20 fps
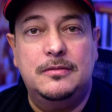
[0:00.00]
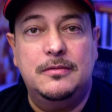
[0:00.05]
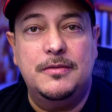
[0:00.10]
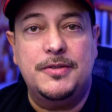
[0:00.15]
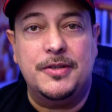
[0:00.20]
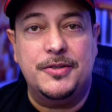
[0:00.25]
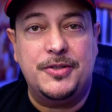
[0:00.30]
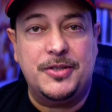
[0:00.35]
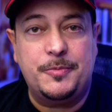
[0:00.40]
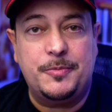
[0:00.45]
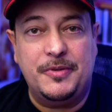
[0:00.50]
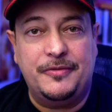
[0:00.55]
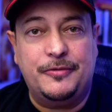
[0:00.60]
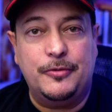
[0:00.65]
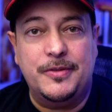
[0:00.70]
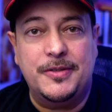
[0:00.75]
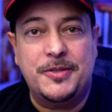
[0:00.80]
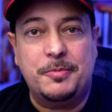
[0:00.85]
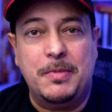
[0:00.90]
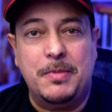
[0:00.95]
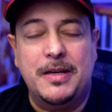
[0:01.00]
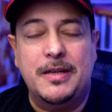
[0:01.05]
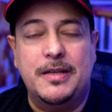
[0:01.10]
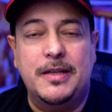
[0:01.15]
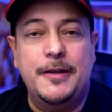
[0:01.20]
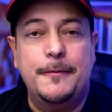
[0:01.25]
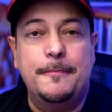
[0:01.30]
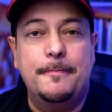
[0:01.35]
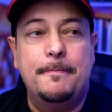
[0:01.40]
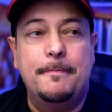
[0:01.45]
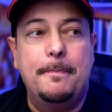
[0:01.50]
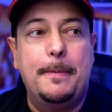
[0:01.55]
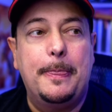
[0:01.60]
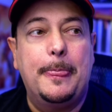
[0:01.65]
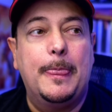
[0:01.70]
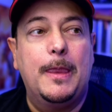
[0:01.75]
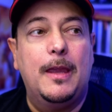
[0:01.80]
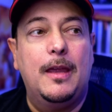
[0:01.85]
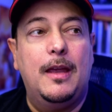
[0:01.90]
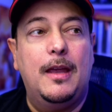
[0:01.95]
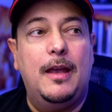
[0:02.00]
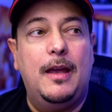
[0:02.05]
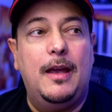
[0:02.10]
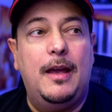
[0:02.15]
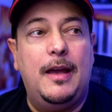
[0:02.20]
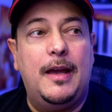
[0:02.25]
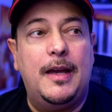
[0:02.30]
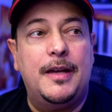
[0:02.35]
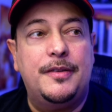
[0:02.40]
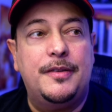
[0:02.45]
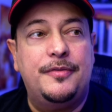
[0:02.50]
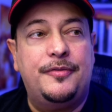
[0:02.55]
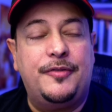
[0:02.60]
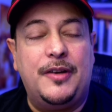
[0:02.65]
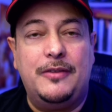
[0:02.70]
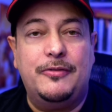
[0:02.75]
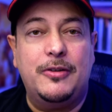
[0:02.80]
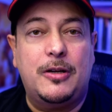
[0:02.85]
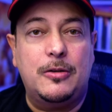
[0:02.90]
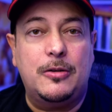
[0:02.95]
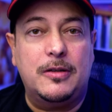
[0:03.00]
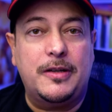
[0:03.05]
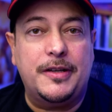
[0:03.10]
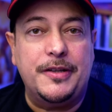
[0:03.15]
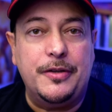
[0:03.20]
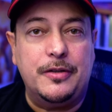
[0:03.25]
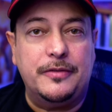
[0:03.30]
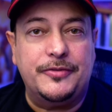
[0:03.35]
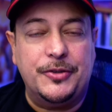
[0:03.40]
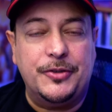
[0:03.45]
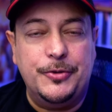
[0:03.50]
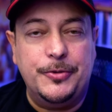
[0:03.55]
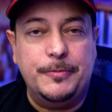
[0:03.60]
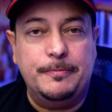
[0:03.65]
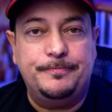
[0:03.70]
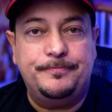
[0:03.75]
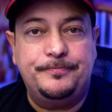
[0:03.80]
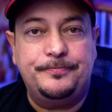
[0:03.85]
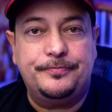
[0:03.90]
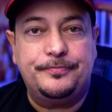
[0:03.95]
So just before this Monday at 5 o'clock in the afternoon.